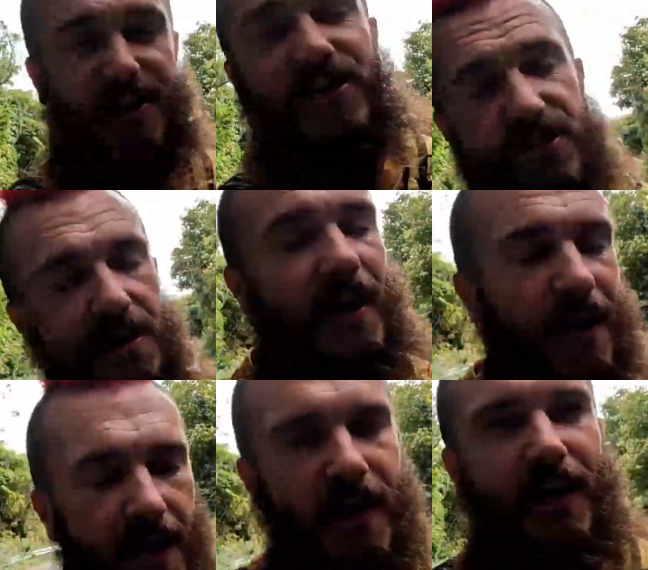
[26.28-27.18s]
session
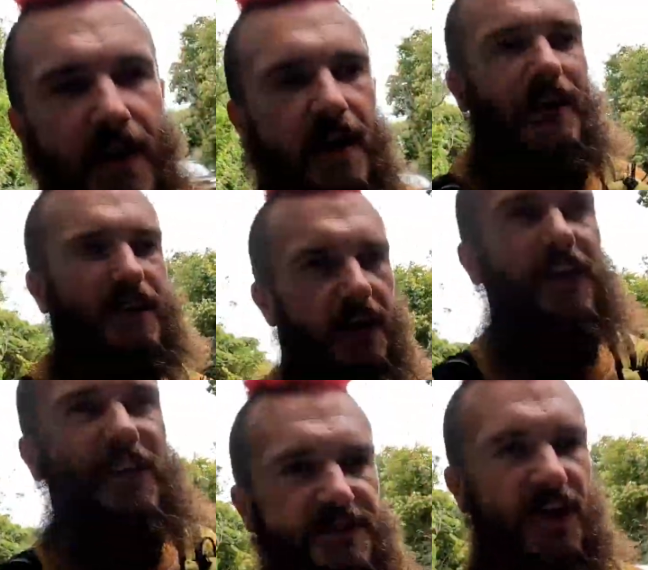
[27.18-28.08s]

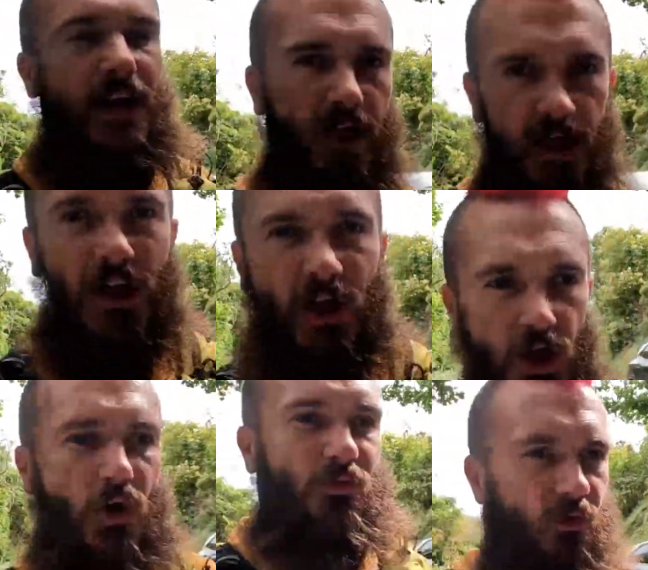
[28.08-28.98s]
is
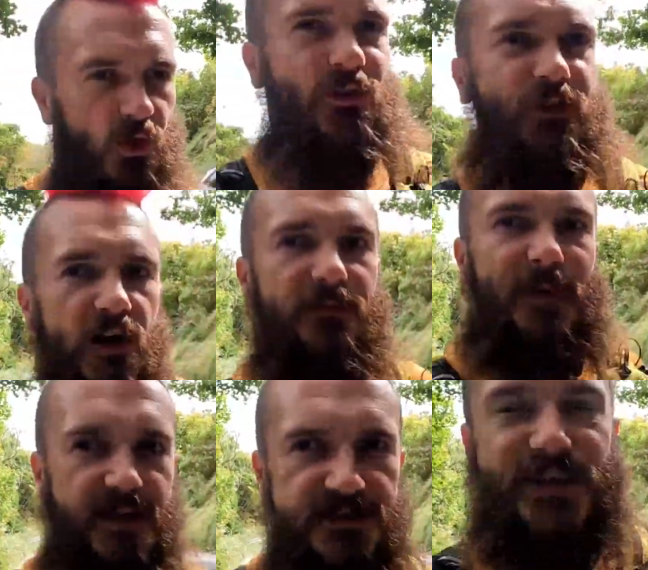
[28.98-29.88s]
45
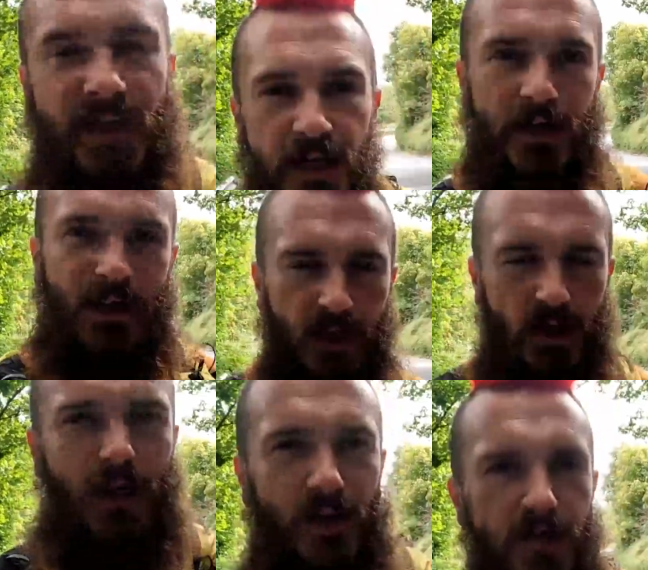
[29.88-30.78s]
minutes,
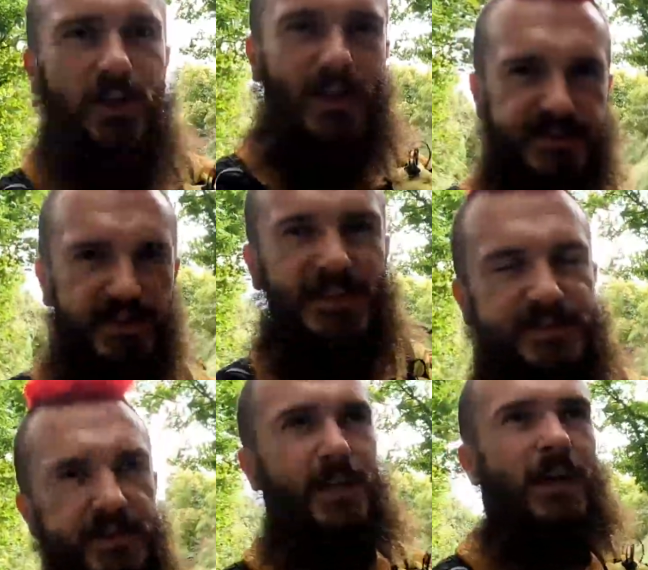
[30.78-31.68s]
nice and
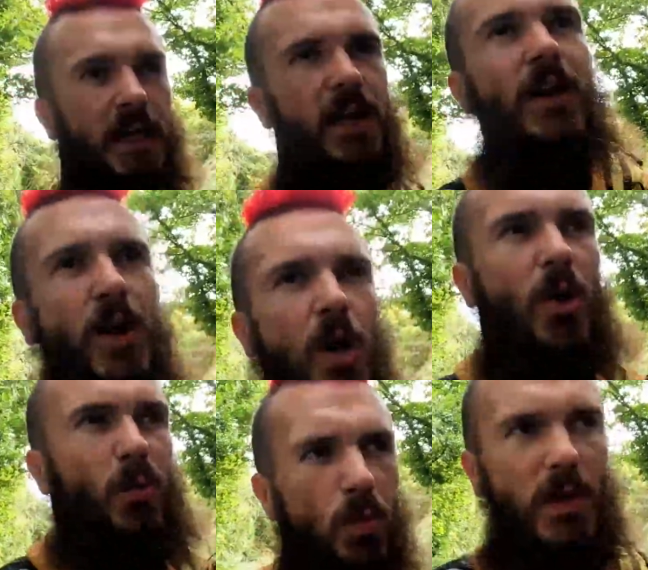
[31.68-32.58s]
easy,
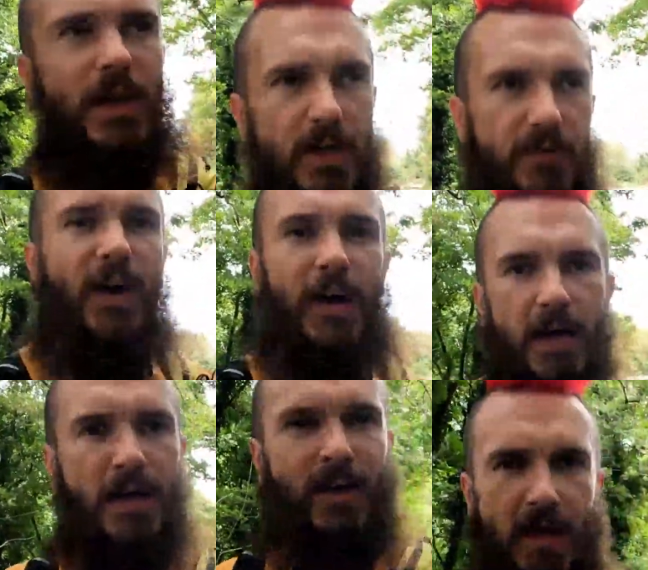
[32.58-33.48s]
with
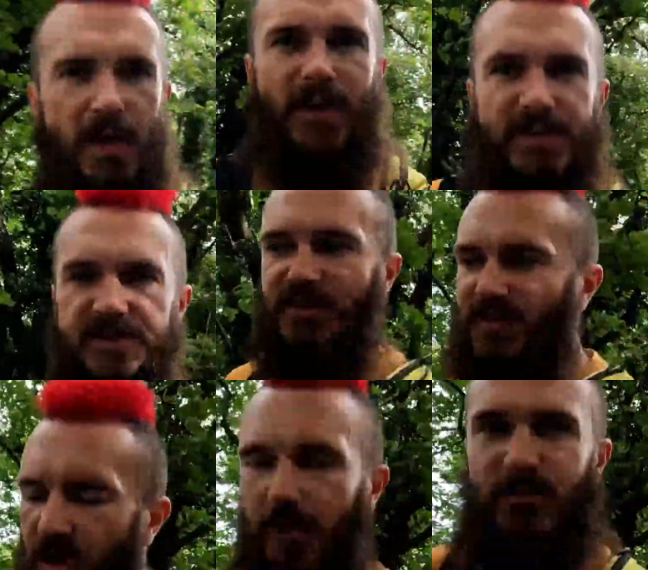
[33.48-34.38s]

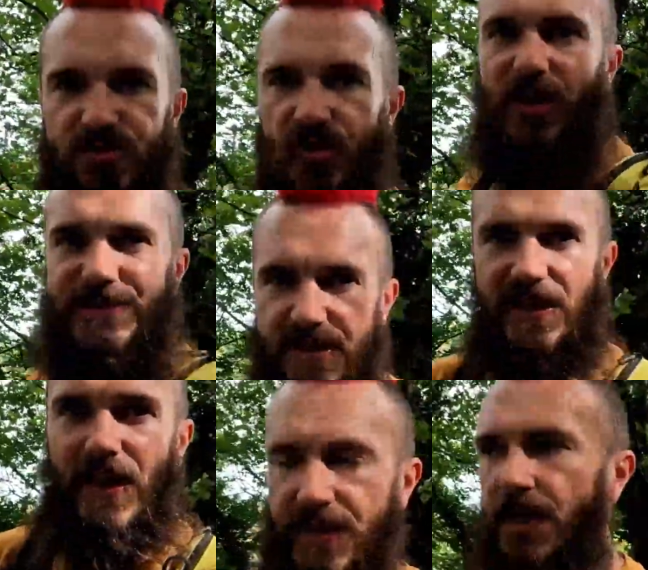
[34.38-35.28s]
6 times strides at
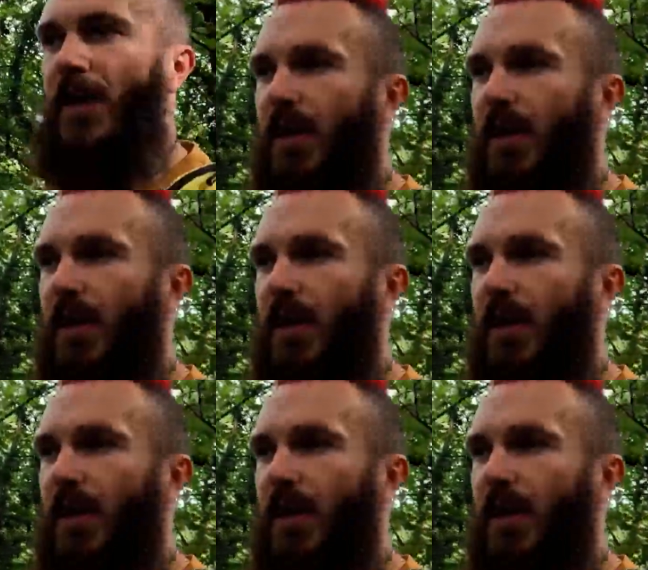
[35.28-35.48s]
the end,